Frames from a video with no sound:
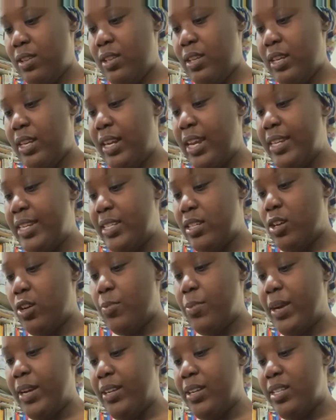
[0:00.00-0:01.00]
I like this curl
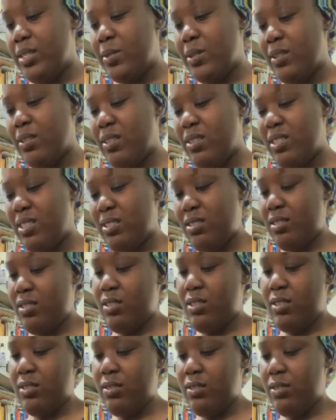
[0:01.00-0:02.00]
pattern as well, because, you
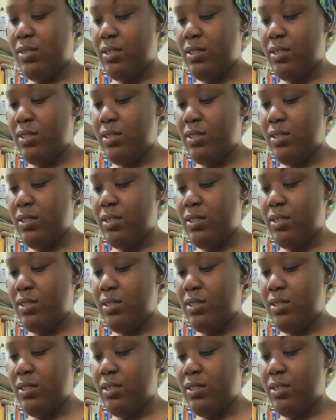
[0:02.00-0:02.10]
know.